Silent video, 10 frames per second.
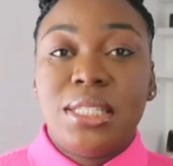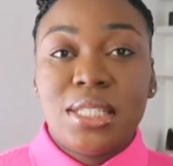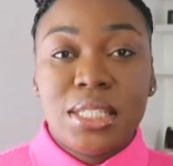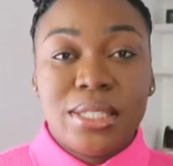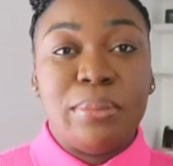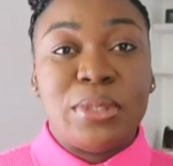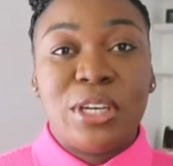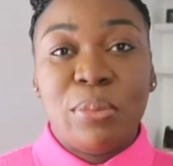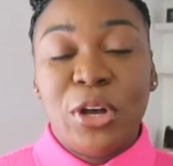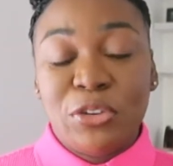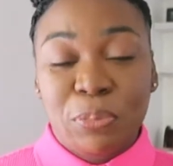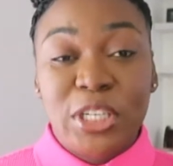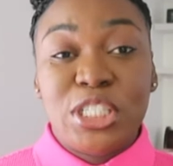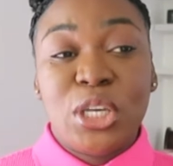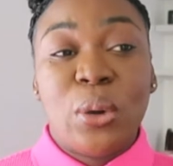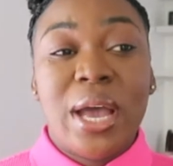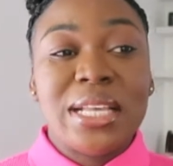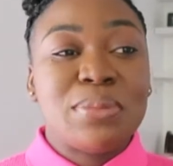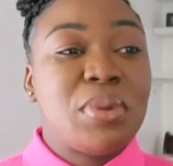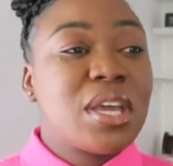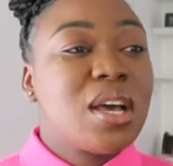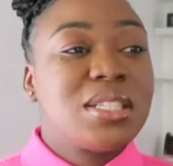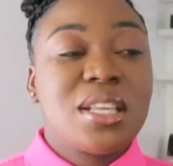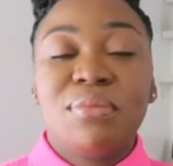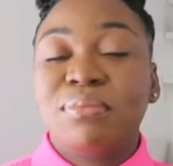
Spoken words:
symptom of PCOS, because